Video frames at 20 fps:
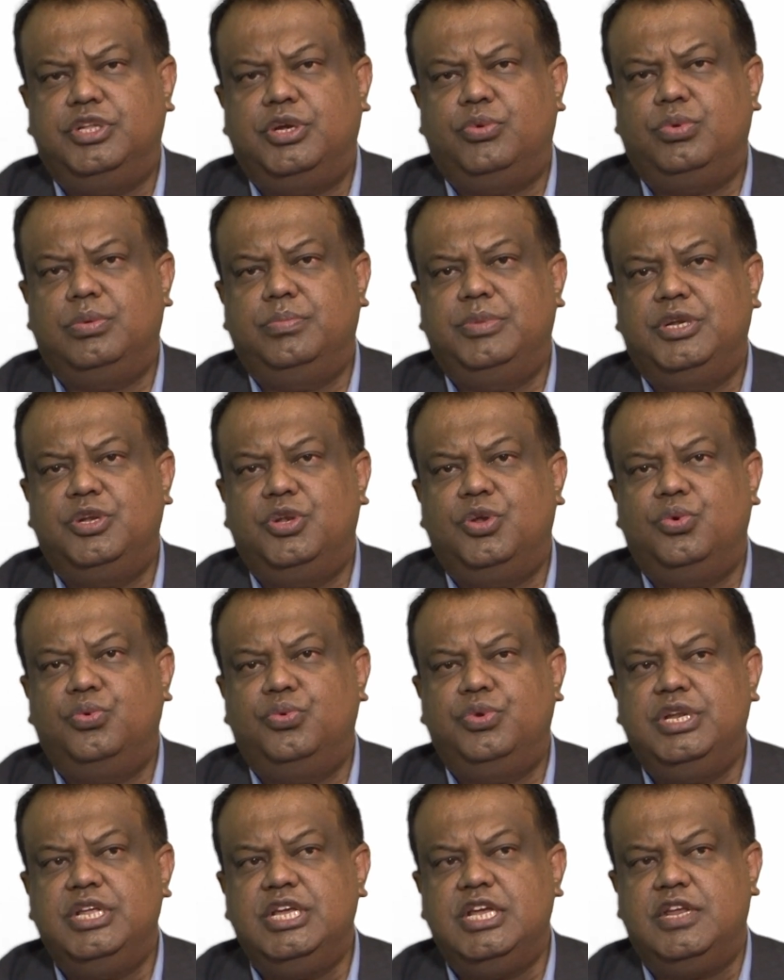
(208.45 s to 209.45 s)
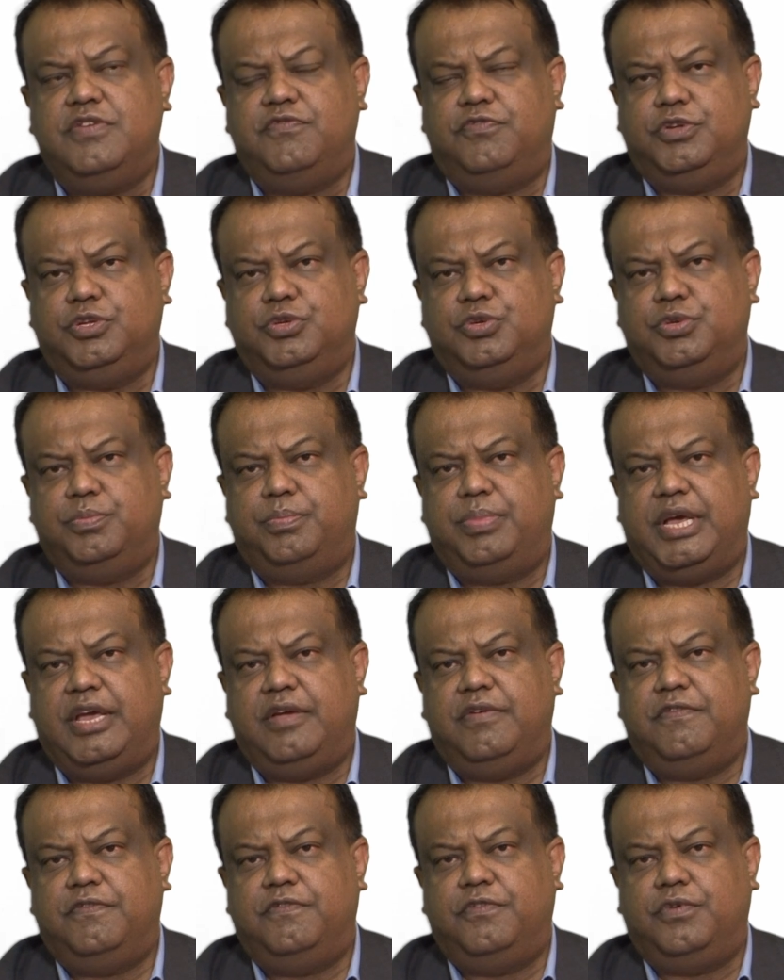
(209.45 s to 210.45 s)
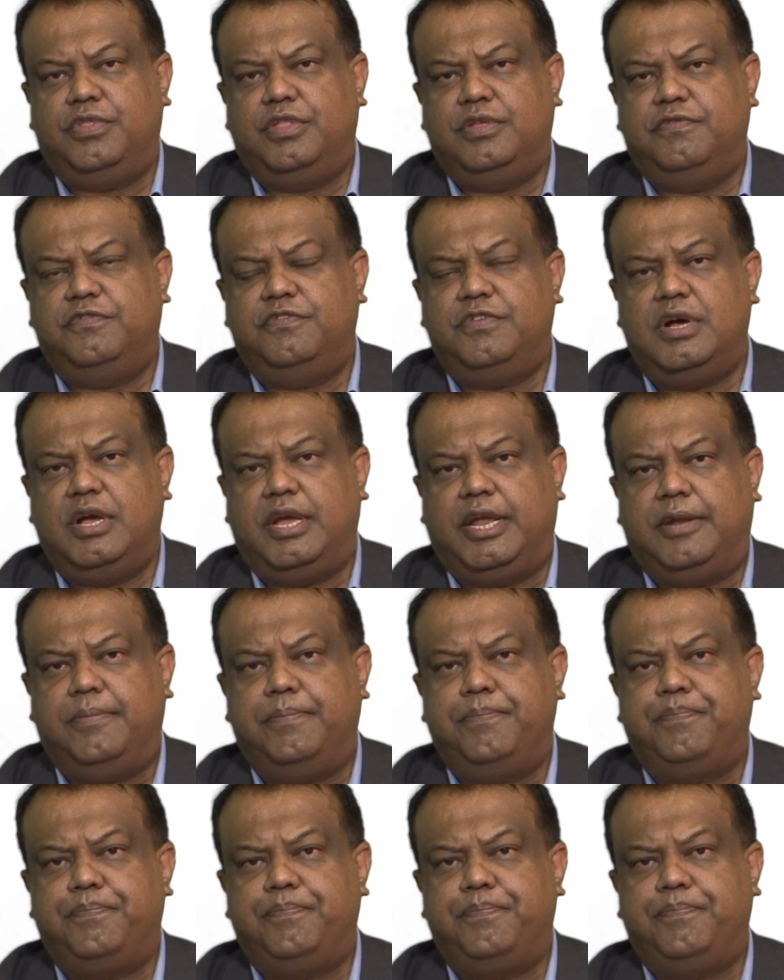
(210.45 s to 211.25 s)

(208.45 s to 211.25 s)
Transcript: there will be no need for you to pay for the fine.